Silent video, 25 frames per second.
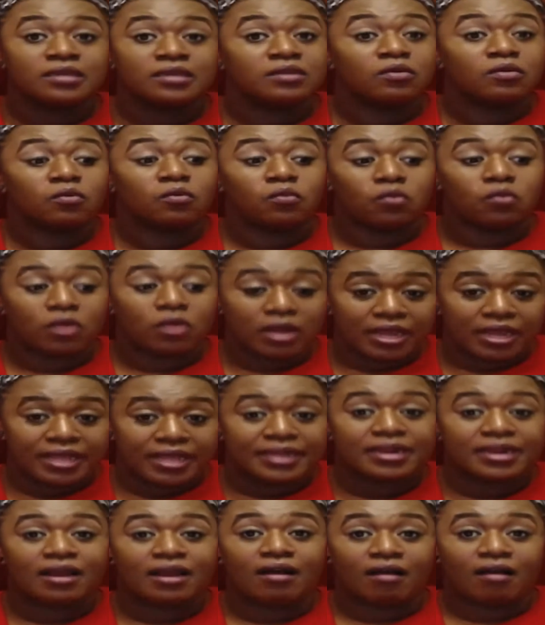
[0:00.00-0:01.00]

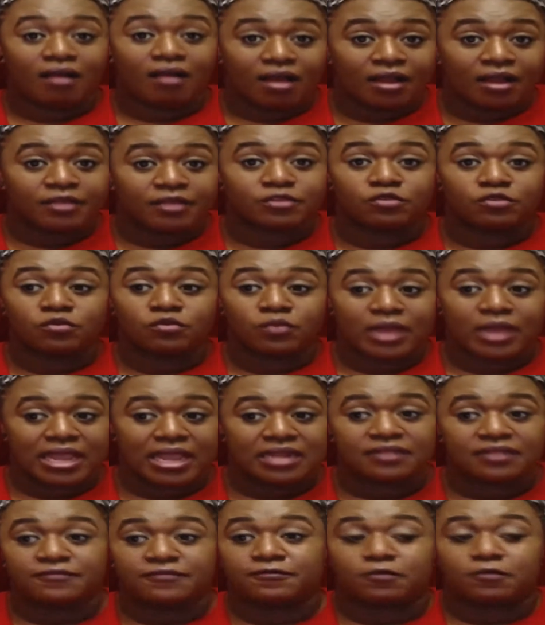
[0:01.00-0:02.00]
what are you
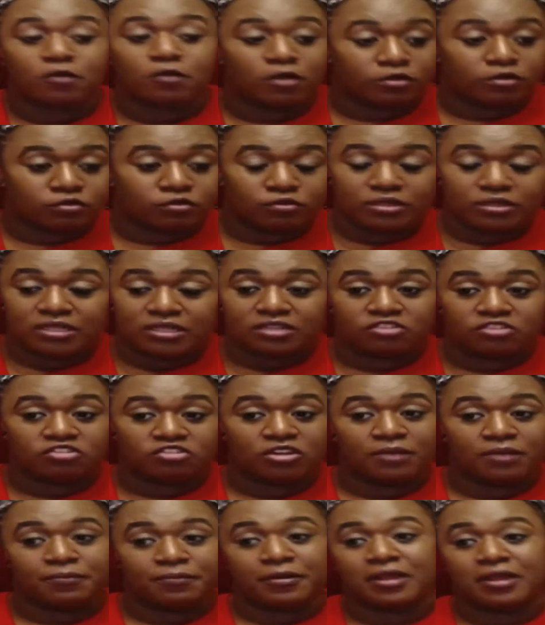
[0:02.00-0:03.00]
waiting for? You need to
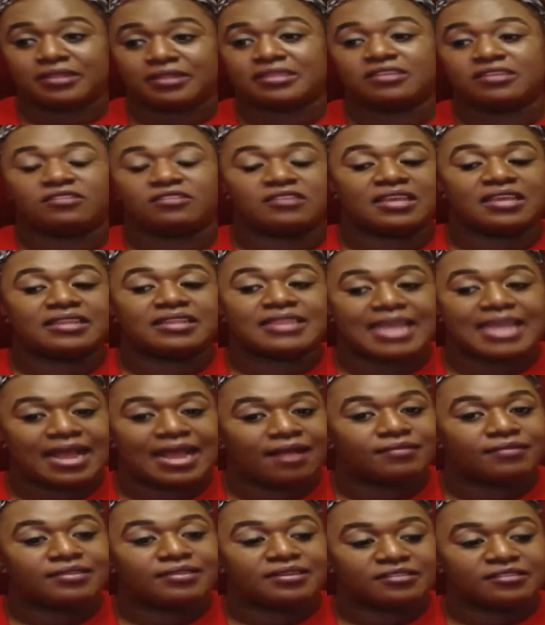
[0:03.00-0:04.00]
jump on this.
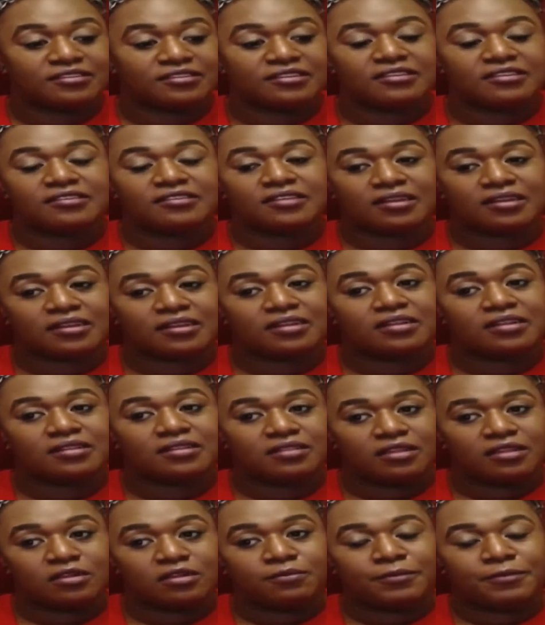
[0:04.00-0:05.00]
Now, this is a
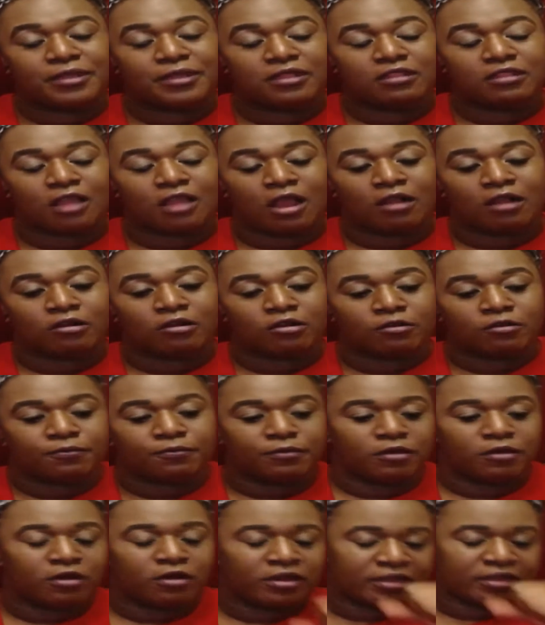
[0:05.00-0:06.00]
little bit longer
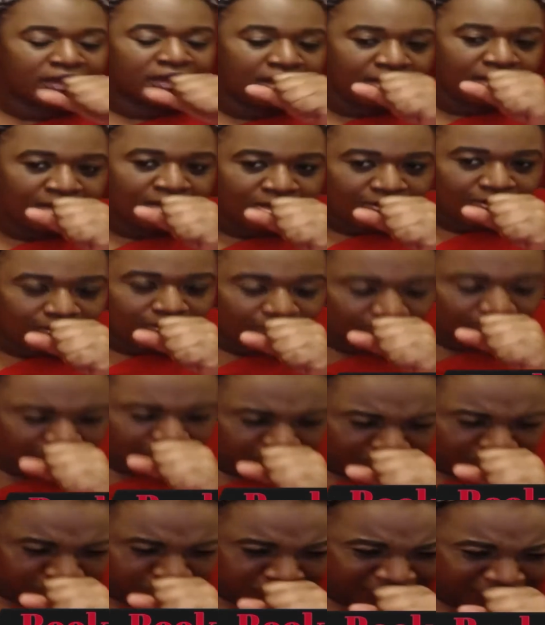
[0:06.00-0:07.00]
book.
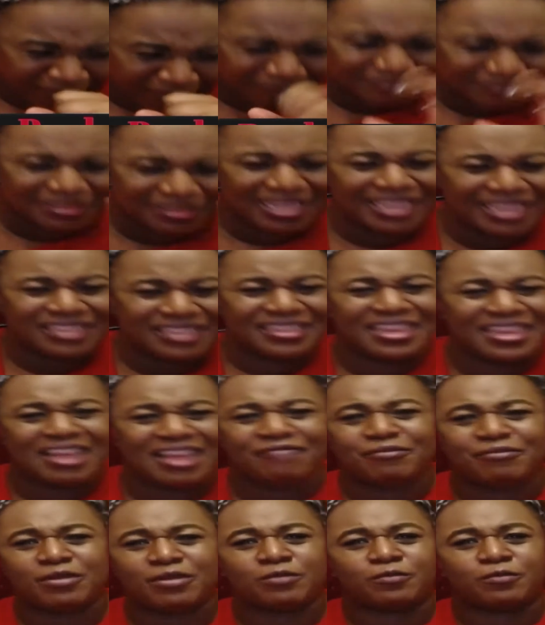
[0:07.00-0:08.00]
Lately,
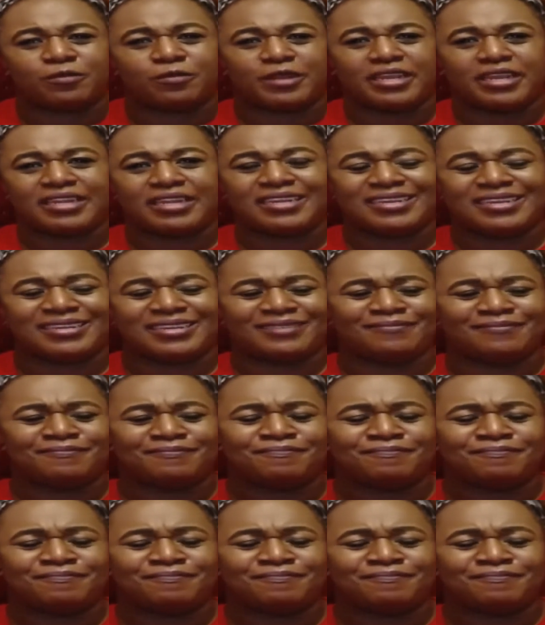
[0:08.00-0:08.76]
I've been reading